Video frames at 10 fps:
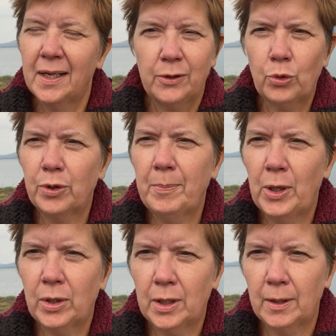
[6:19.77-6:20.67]
North
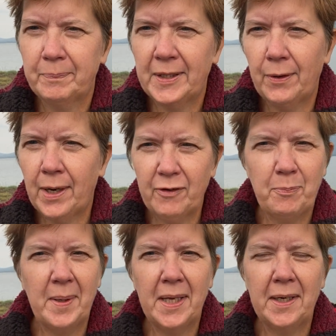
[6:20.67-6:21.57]
America. Now, I've
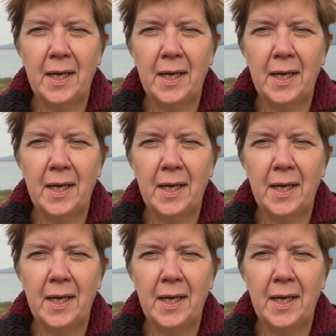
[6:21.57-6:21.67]
been